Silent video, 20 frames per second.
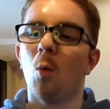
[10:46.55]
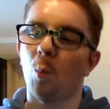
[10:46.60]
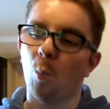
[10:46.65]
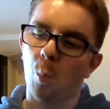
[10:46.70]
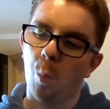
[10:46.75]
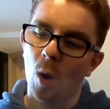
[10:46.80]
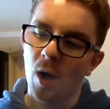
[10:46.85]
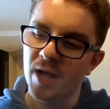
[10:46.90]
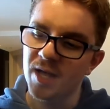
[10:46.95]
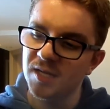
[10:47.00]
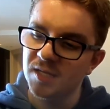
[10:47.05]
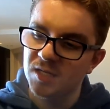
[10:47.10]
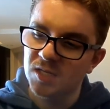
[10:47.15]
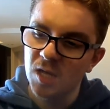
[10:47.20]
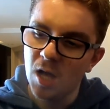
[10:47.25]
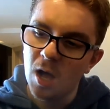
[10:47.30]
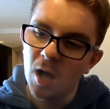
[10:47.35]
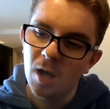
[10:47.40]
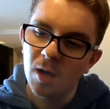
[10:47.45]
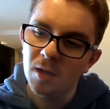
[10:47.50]
was
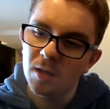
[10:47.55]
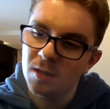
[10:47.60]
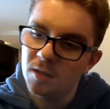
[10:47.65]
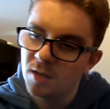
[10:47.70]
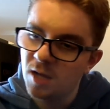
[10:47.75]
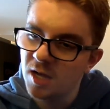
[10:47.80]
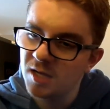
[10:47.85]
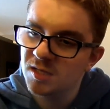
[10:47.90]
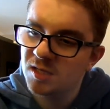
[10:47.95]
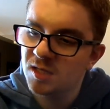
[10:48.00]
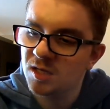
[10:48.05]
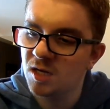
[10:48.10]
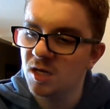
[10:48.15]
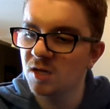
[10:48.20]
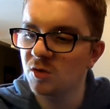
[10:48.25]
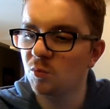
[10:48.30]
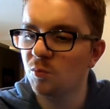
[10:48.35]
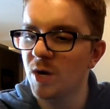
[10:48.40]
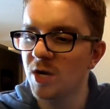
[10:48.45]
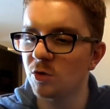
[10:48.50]

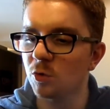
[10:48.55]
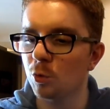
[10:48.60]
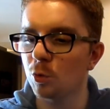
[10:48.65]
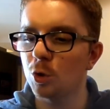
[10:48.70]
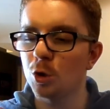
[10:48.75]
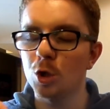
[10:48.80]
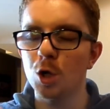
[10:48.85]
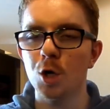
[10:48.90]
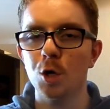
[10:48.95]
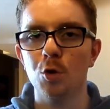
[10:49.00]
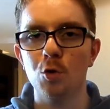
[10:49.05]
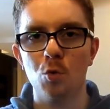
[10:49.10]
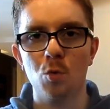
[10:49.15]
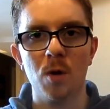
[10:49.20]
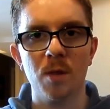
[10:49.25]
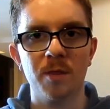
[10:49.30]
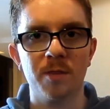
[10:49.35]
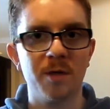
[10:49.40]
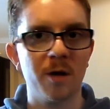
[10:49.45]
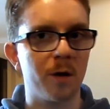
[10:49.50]
because Weasel
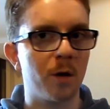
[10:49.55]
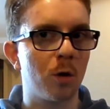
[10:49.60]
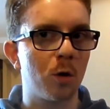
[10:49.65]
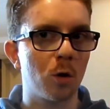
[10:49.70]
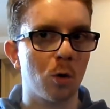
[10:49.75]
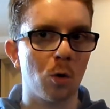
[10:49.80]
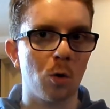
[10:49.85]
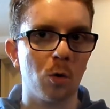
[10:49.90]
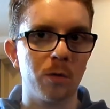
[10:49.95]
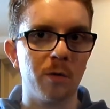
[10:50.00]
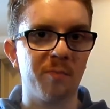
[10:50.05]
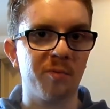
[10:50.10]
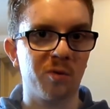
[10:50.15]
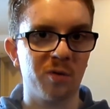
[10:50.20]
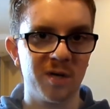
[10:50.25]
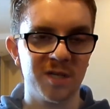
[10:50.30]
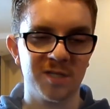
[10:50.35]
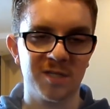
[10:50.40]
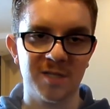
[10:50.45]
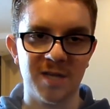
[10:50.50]
knew the
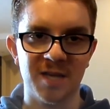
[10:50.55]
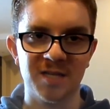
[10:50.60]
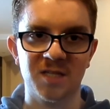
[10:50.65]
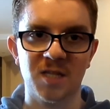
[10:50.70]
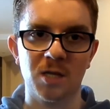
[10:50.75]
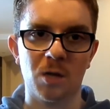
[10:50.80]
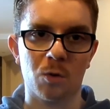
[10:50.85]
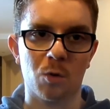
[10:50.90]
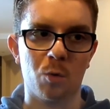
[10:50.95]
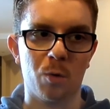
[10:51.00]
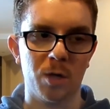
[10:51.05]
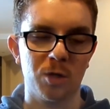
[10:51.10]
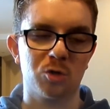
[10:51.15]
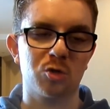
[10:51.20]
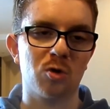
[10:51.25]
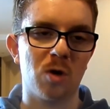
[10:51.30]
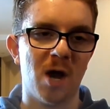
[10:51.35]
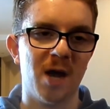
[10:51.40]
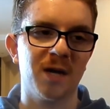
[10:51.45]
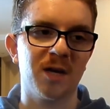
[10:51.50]
princess they were
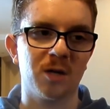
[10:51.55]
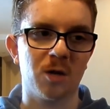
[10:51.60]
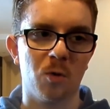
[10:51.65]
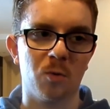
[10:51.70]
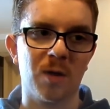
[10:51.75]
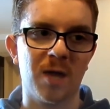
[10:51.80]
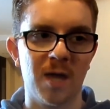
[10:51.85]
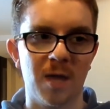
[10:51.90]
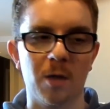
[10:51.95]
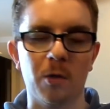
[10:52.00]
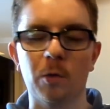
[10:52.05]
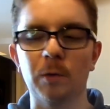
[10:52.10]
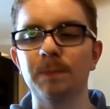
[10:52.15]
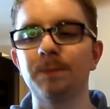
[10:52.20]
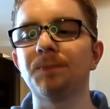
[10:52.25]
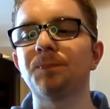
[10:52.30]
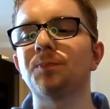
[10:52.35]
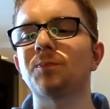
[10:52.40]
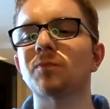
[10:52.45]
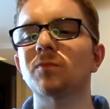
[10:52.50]
trying to go kill.
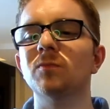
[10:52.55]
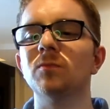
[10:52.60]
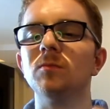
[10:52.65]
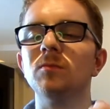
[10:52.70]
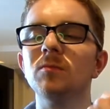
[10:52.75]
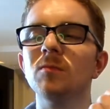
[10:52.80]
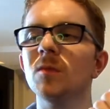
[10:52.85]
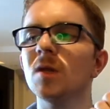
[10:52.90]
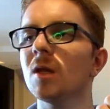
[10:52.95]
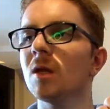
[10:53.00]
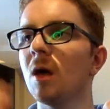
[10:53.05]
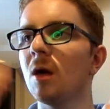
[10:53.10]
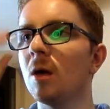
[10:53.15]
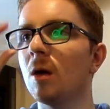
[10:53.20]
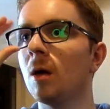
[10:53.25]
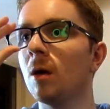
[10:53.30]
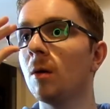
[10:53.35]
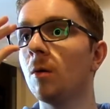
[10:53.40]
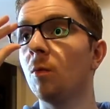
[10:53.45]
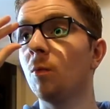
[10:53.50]

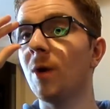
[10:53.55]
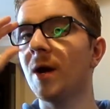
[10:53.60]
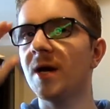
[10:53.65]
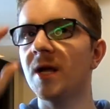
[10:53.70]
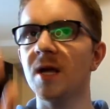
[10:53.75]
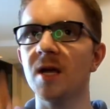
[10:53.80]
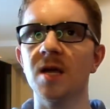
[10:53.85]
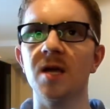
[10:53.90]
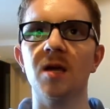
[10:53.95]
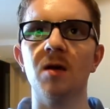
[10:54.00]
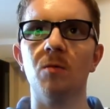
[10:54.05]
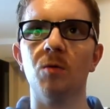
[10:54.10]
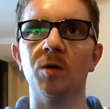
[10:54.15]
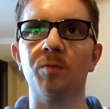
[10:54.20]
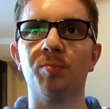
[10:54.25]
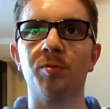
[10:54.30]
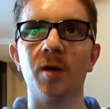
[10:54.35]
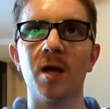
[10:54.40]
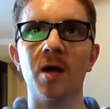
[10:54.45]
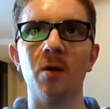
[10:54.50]
When he was
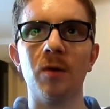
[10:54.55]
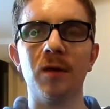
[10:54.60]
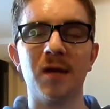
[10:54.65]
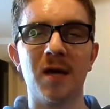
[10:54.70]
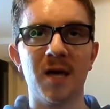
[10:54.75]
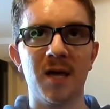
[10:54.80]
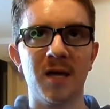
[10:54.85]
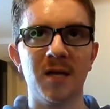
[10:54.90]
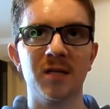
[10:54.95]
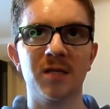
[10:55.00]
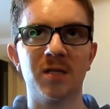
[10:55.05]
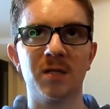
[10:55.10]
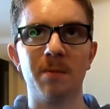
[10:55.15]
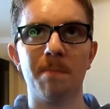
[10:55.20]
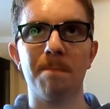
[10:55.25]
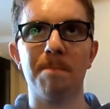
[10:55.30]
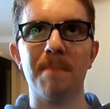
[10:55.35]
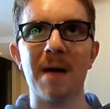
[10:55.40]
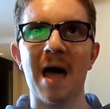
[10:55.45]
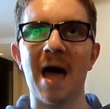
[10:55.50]
playing with kids
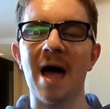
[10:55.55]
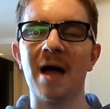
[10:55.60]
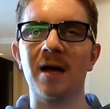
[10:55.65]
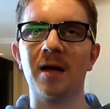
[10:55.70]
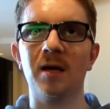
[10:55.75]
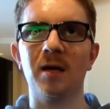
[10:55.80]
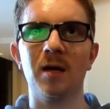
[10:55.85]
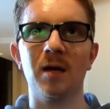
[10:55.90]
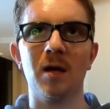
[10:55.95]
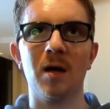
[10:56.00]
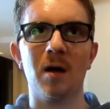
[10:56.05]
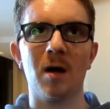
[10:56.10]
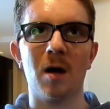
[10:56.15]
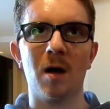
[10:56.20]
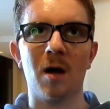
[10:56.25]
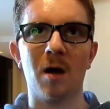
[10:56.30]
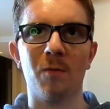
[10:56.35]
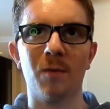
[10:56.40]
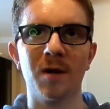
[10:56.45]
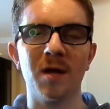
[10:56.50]
back
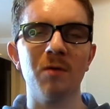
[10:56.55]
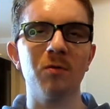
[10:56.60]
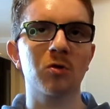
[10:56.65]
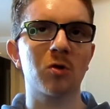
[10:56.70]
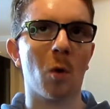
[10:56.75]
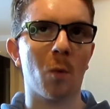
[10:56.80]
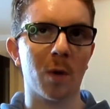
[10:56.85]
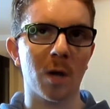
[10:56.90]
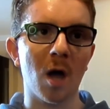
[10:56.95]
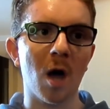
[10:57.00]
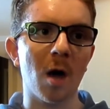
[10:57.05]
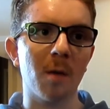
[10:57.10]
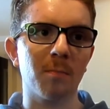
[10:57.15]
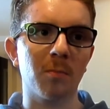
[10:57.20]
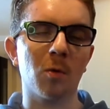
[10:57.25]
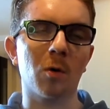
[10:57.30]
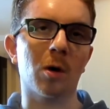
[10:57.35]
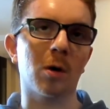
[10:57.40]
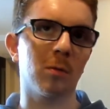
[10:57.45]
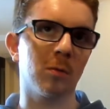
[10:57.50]
when he was growing up,
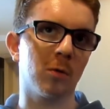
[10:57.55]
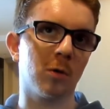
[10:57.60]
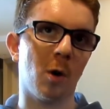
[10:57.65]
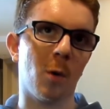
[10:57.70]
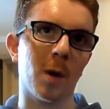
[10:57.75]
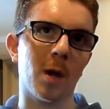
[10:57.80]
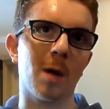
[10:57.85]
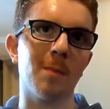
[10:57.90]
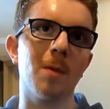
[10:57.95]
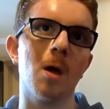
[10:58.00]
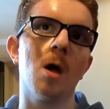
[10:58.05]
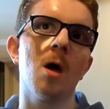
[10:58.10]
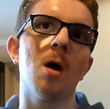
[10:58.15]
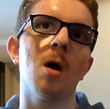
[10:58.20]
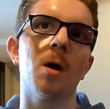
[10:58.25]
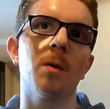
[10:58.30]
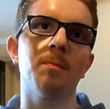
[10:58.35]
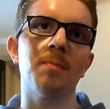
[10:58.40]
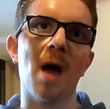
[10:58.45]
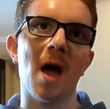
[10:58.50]

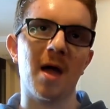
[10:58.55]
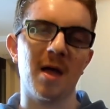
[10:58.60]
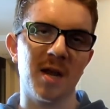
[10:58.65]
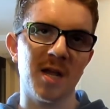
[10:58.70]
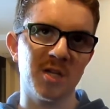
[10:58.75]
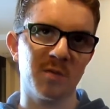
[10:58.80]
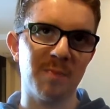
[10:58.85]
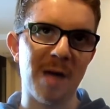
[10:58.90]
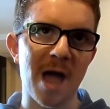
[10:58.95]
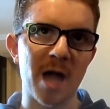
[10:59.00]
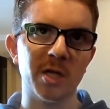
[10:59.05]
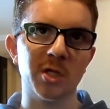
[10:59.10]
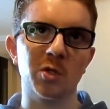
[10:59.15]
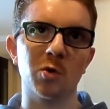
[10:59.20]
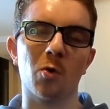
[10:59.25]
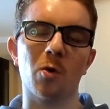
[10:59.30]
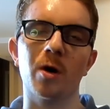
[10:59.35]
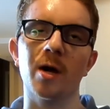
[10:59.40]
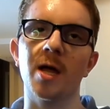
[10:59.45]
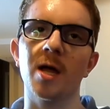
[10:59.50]
back in his
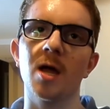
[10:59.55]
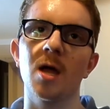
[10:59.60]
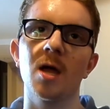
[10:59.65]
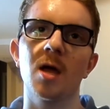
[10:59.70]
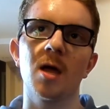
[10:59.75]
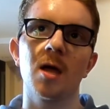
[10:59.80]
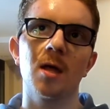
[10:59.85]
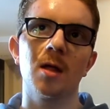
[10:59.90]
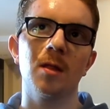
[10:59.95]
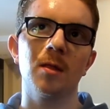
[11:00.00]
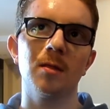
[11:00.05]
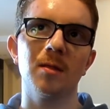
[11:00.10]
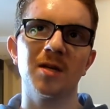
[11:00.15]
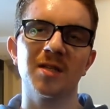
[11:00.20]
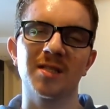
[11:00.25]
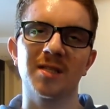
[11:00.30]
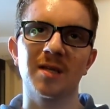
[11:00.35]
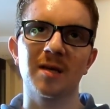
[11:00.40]
backstory, this